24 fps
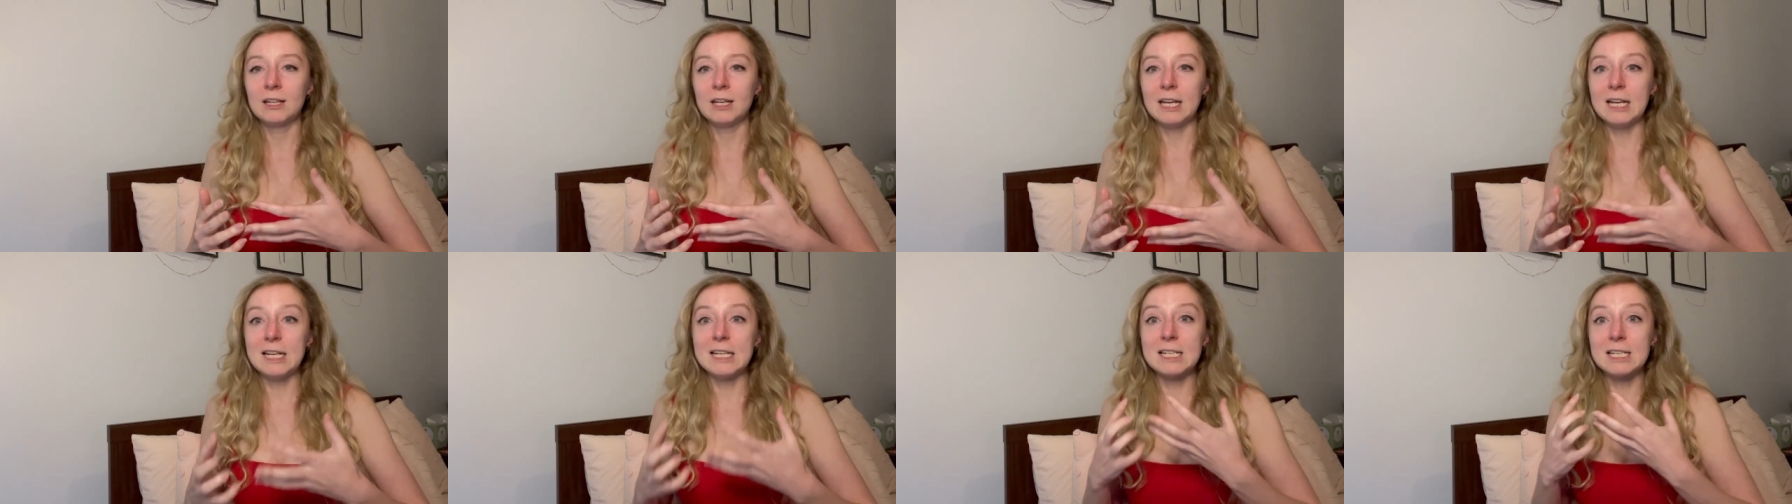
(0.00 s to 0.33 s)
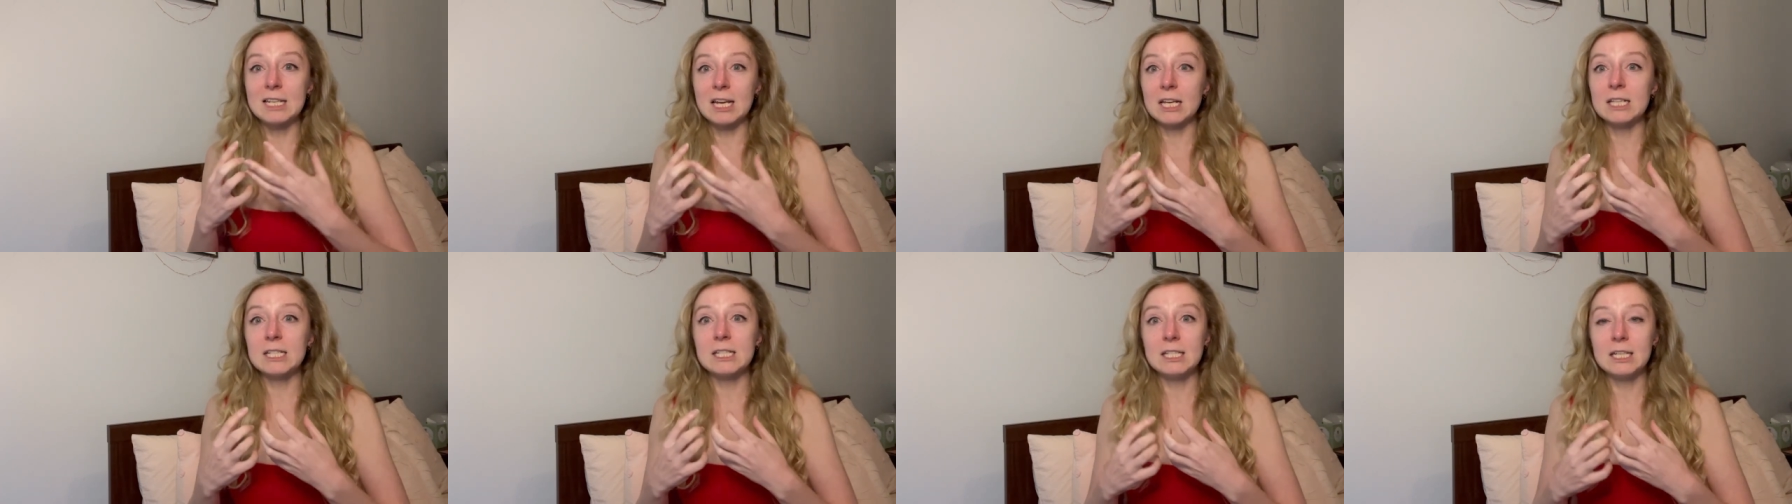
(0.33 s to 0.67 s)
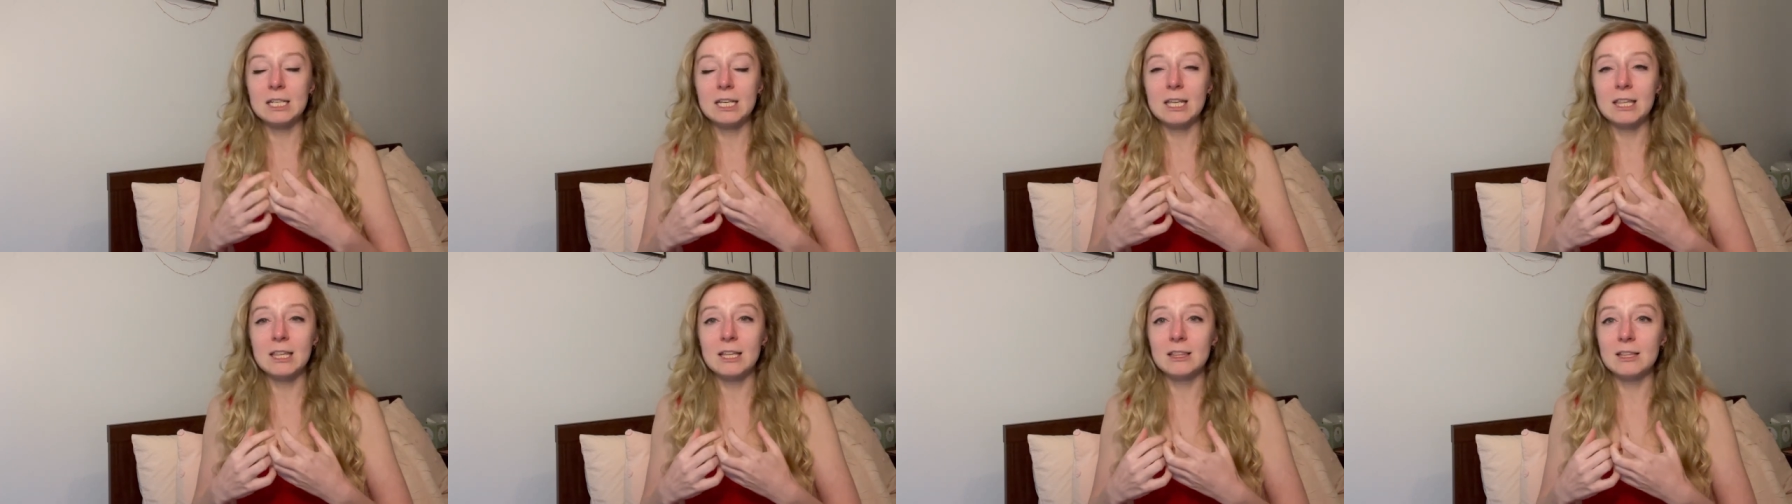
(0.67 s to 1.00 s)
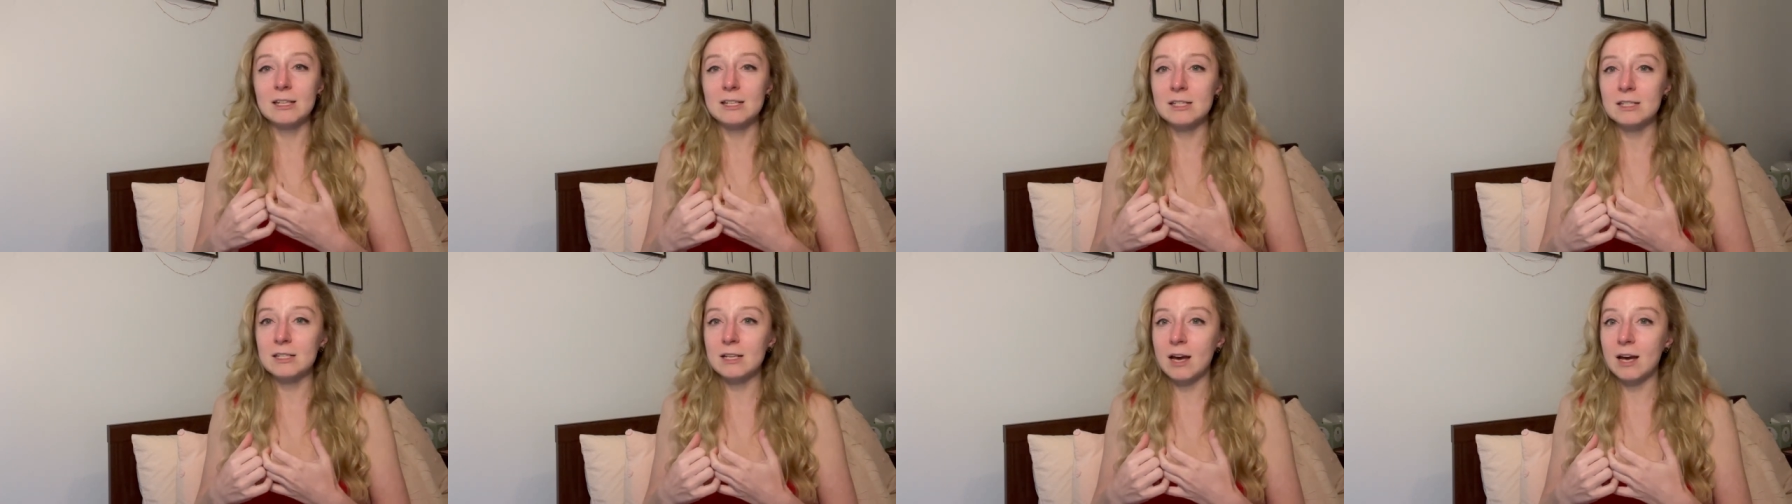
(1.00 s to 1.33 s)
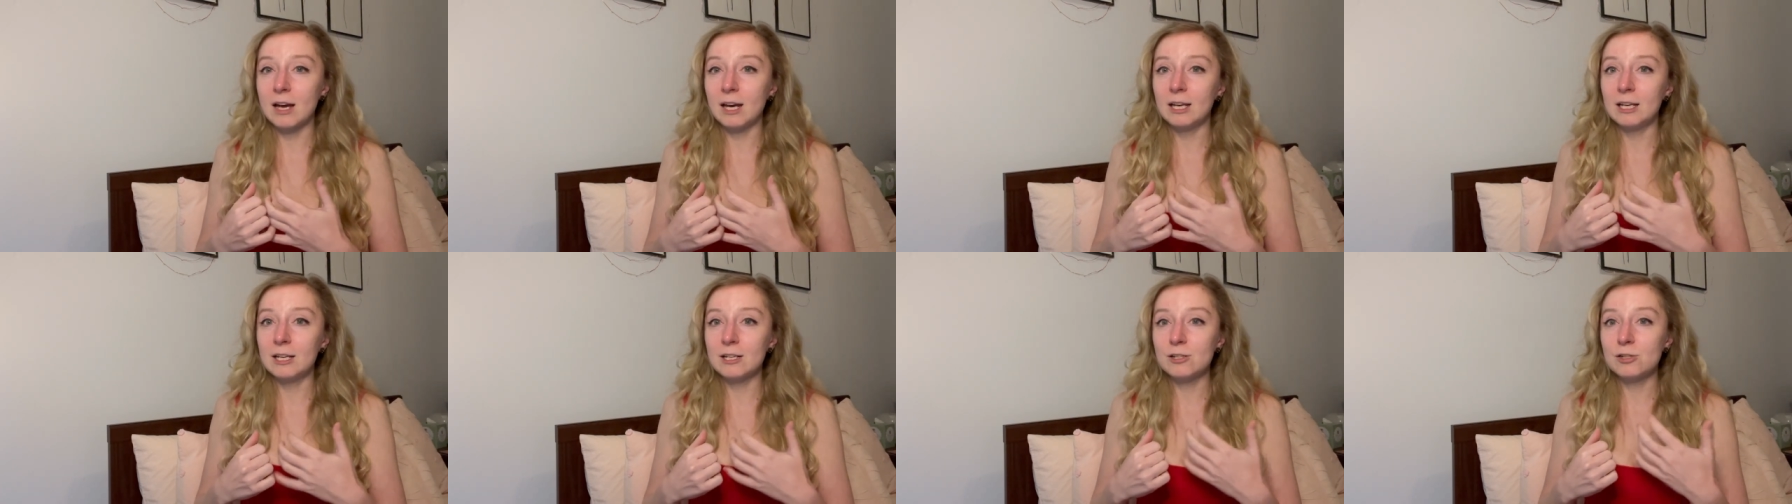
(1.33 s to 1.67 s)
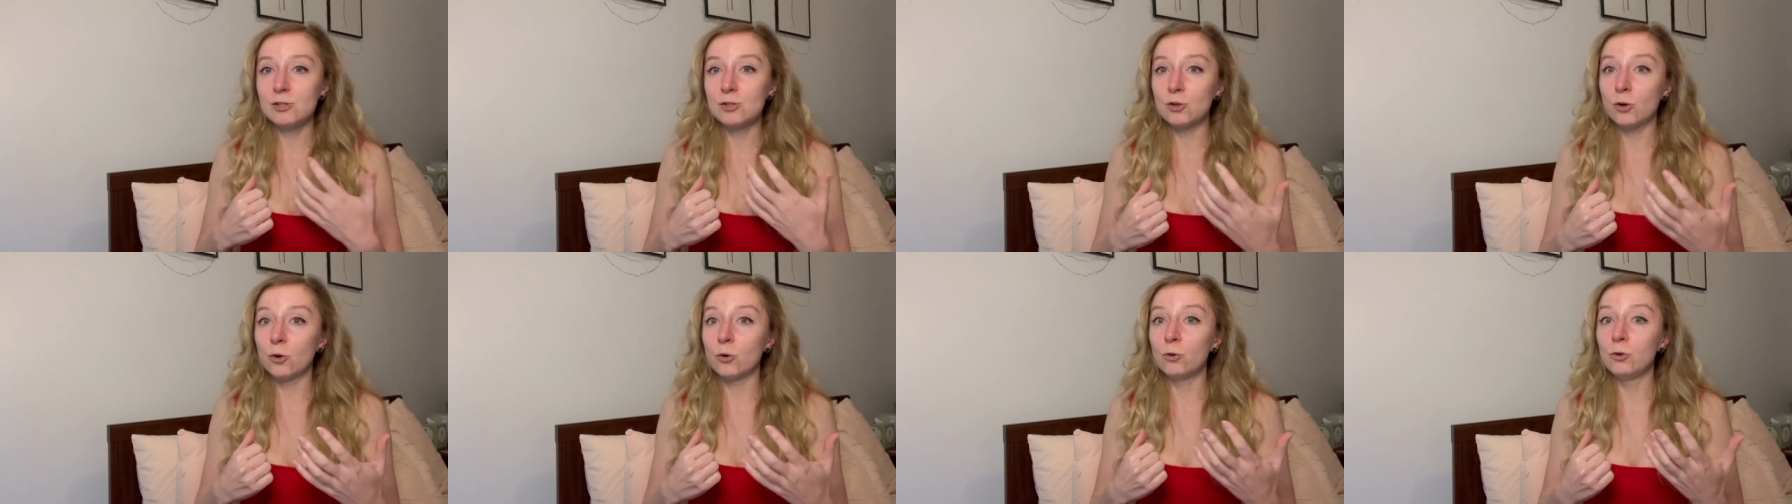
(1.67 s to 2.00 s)
intensity that the sign is
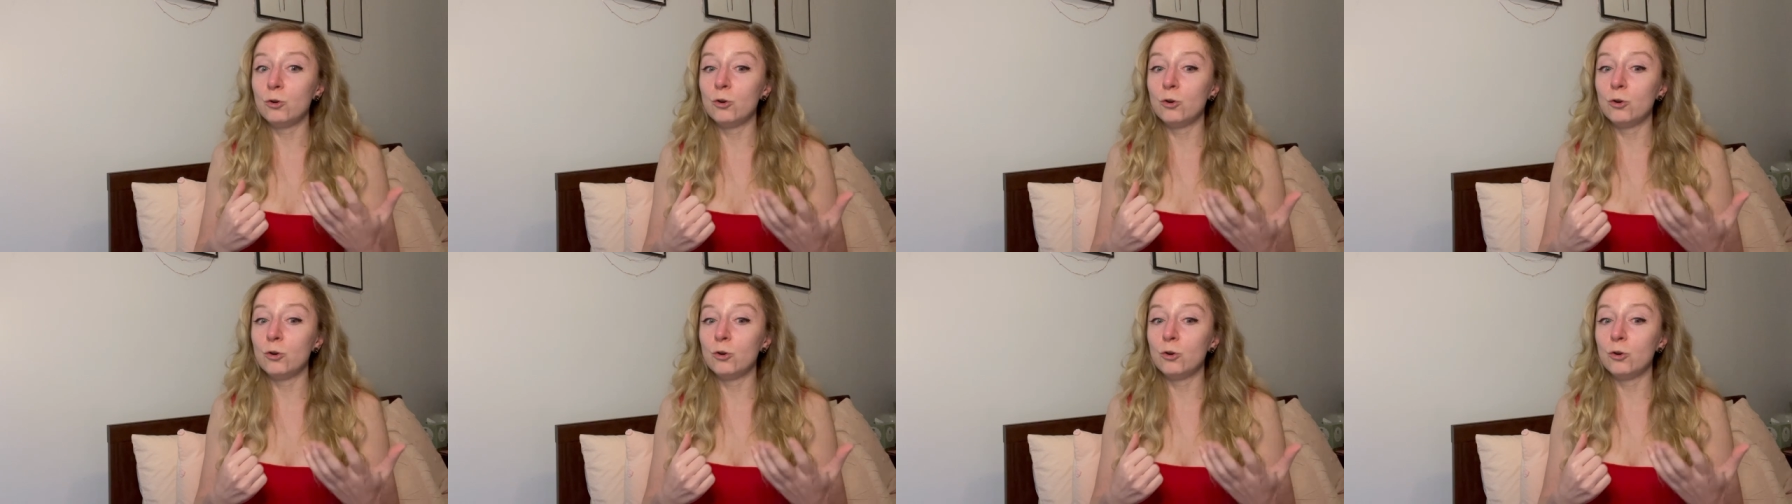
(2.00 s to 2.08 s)
so